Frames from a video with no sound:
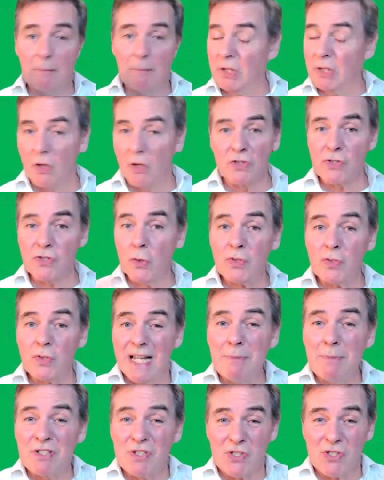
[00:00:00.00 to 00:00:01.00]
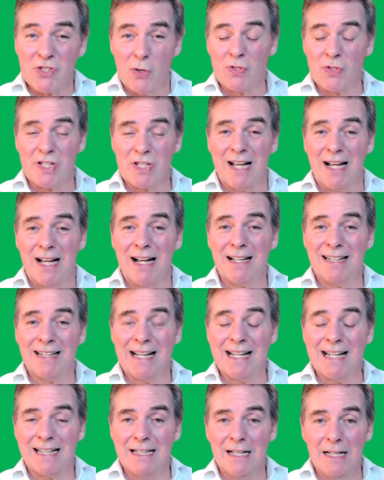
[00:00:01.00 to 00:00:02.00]
because those episodes are
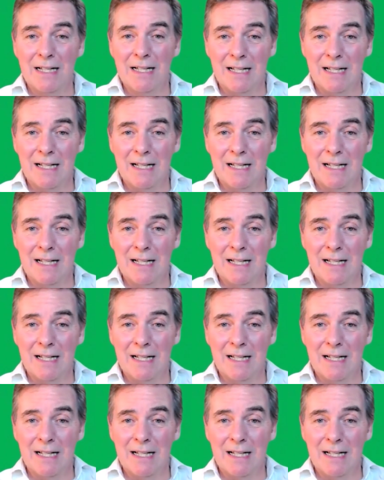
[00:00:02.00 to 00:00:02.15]
like